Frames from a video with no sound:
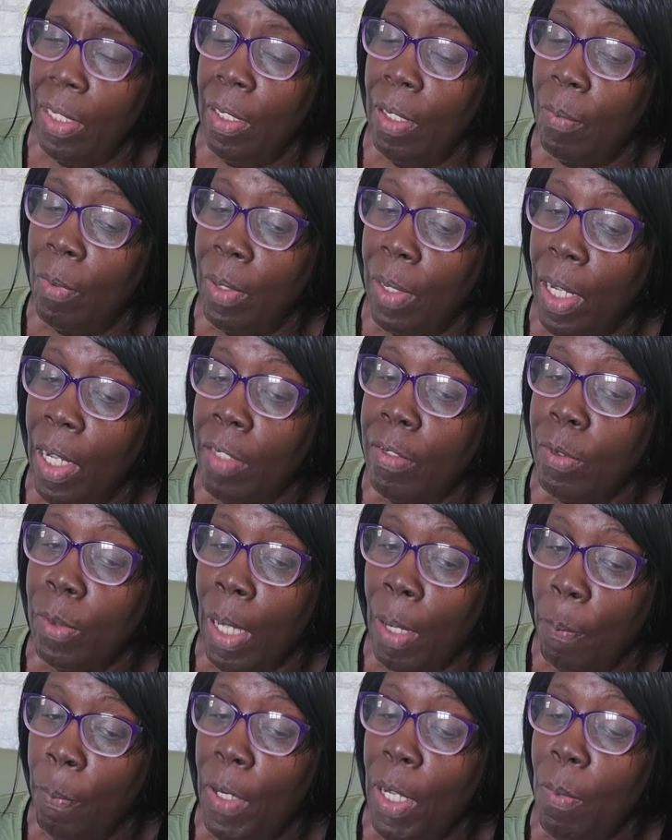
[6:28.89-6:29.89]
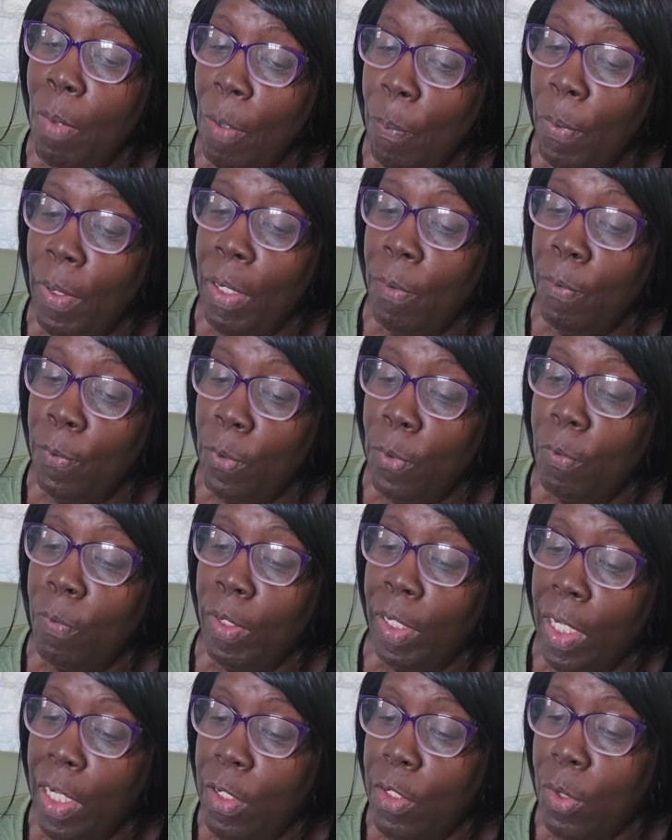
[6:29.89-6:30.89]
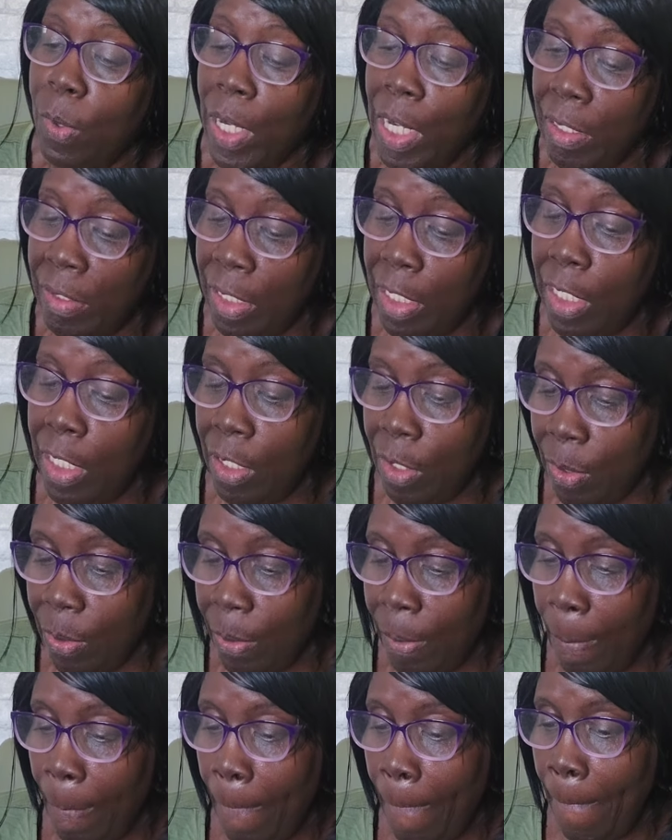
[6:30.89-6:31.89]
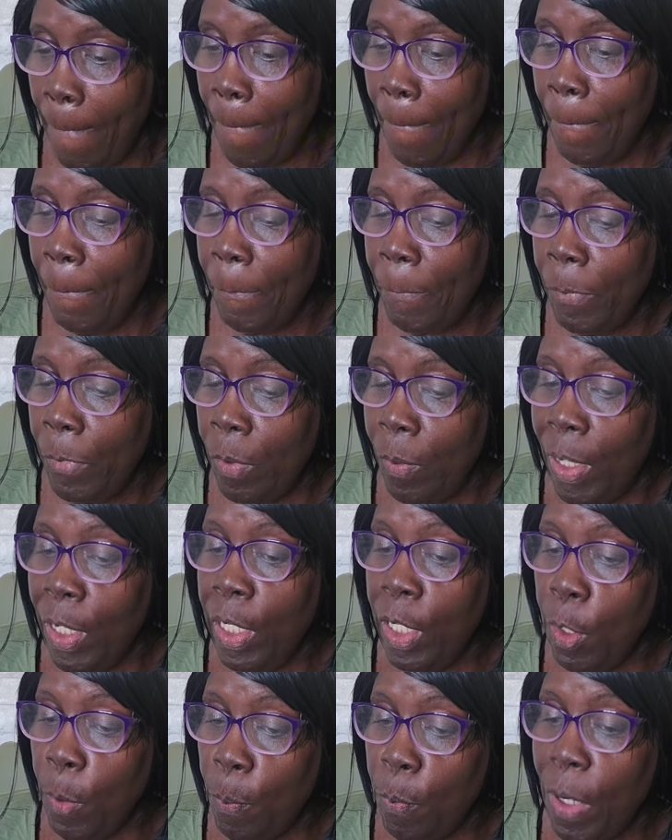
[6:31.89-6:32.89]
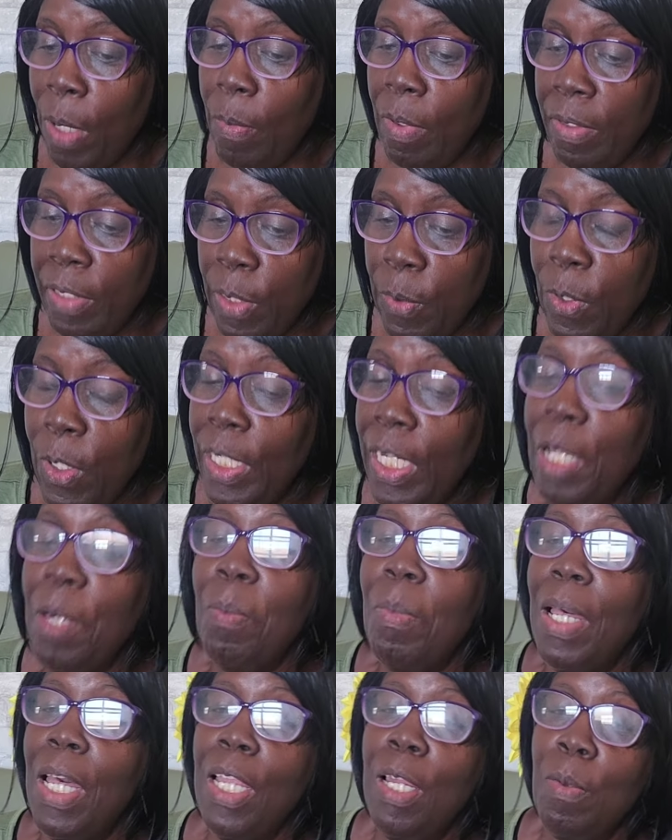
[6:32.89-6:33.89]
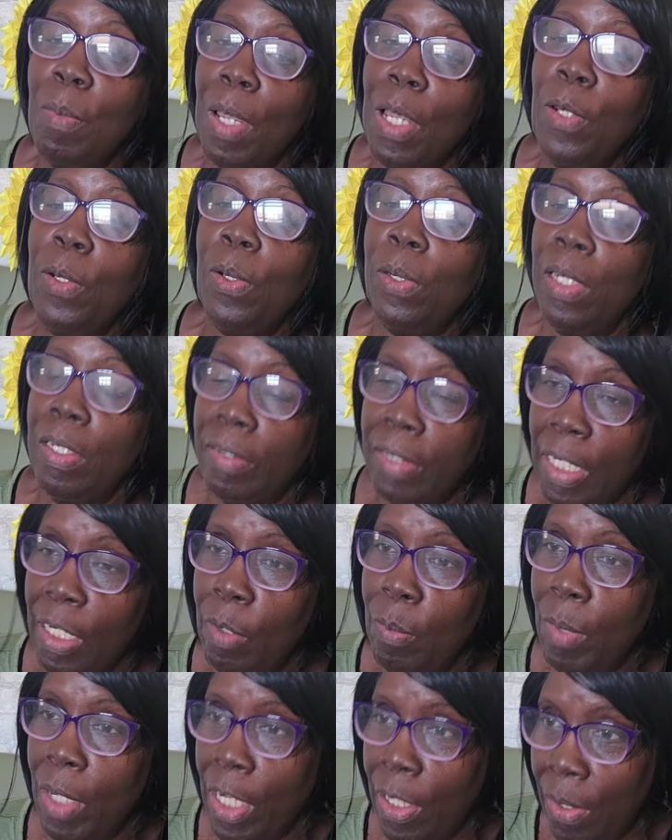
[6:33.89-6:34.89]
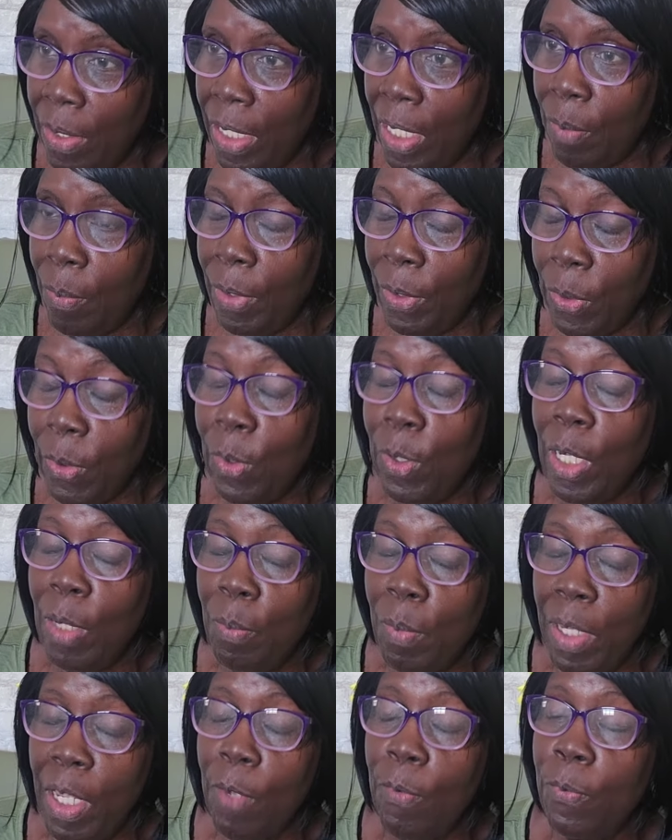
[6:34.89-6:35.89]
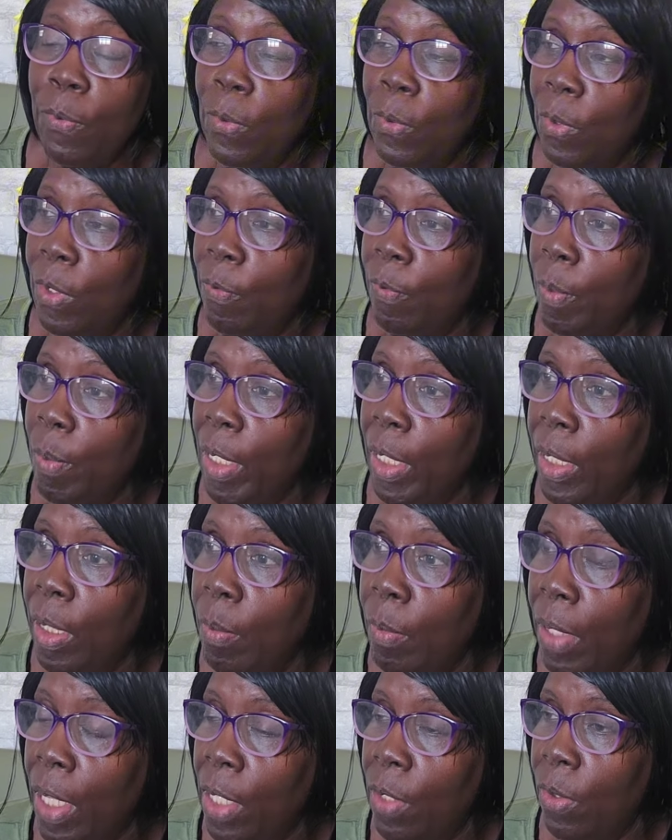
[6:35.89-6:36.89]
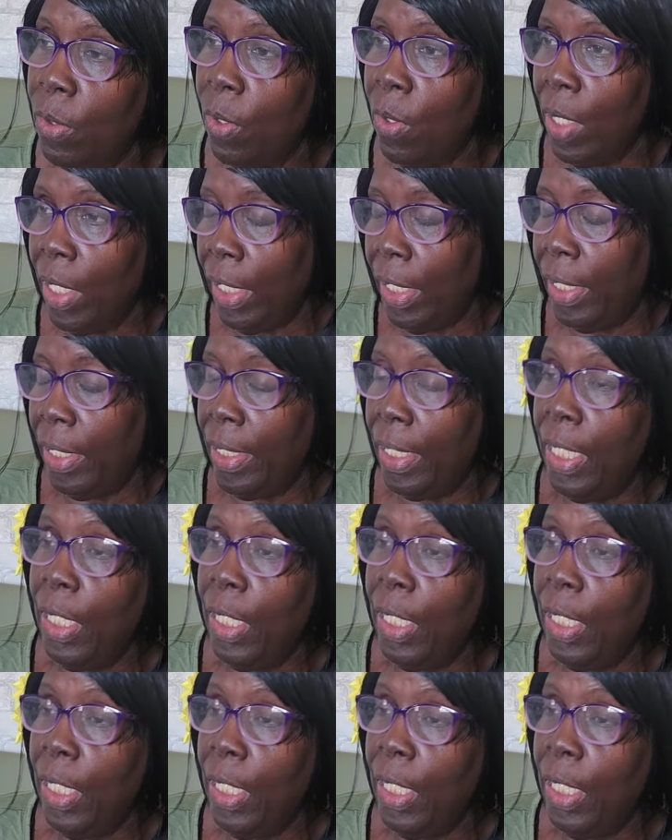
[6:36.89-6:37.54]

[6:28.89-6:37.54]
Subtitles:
You know? But I play a fool for catch wise anyhow. When give you a promising word, yeah man, he might do this and he might do that, but I know that be a fool if you make him kind of know again.